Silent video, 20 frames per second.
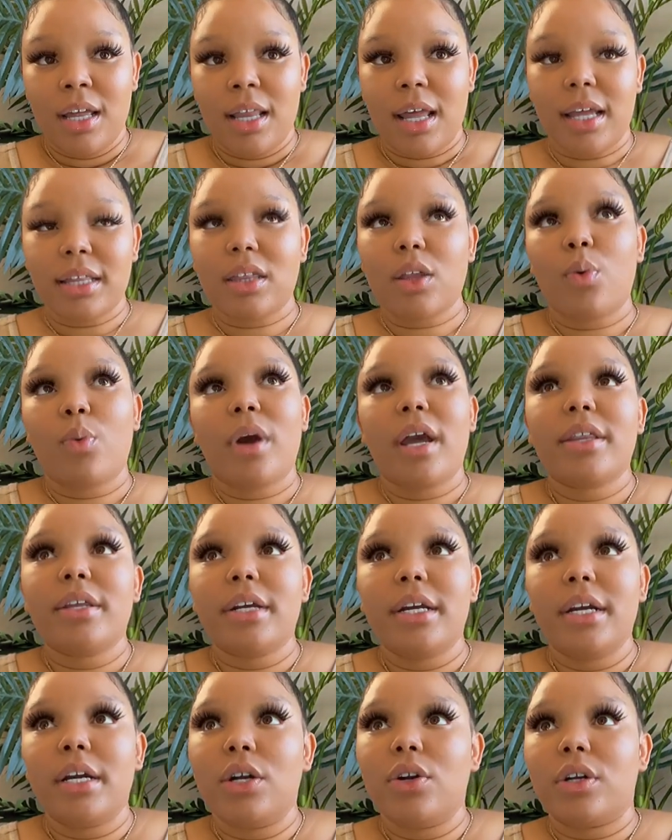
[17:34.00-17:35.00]
like, the weather
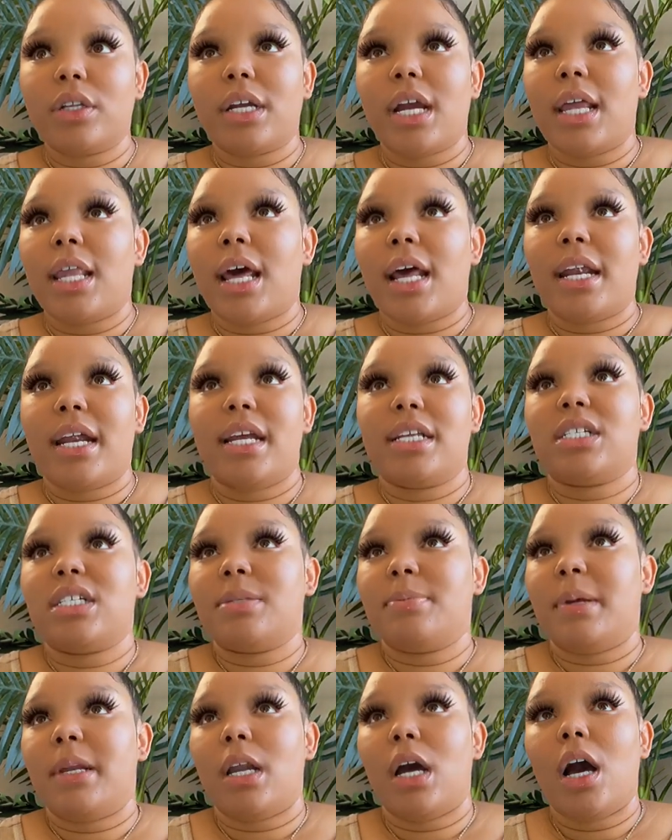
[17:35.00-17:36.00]
here in North Carolina has
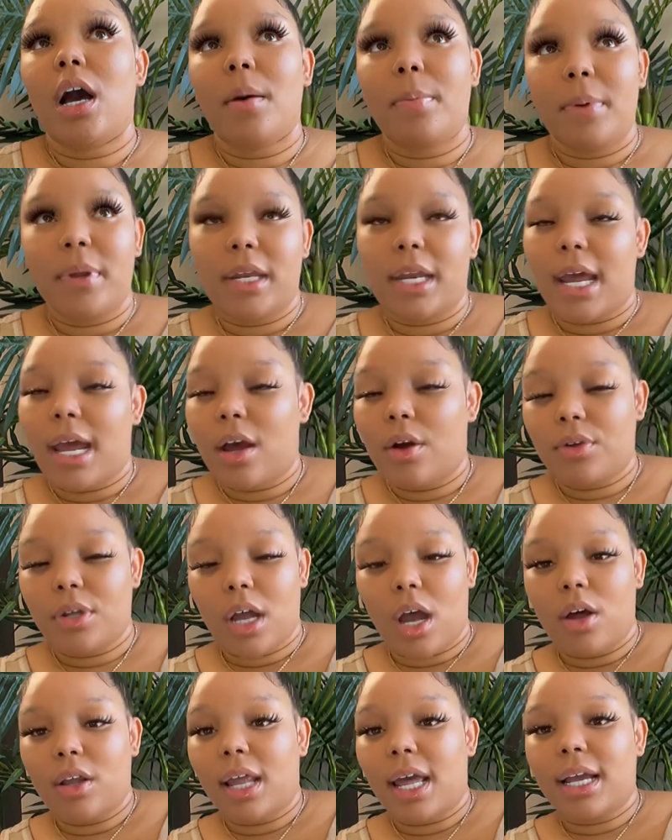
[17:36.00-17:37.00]
just been up and down,
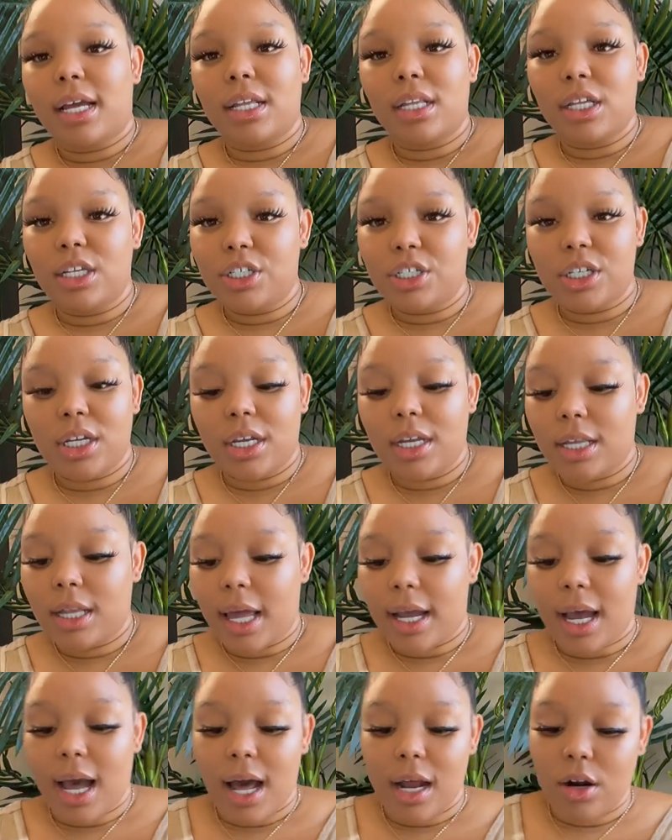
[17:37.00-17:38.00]
y'all. Like, legit.
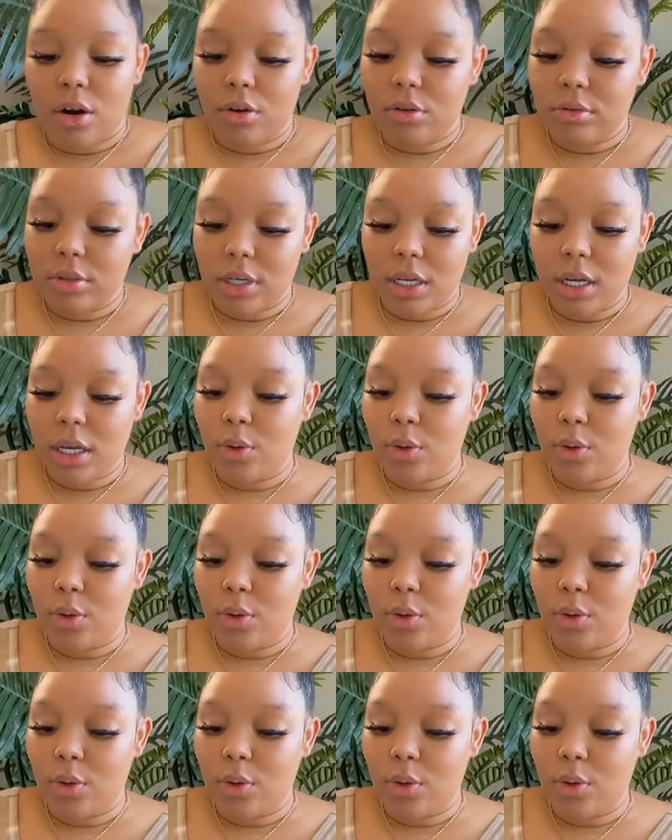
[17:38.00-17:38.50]
Like, I don't...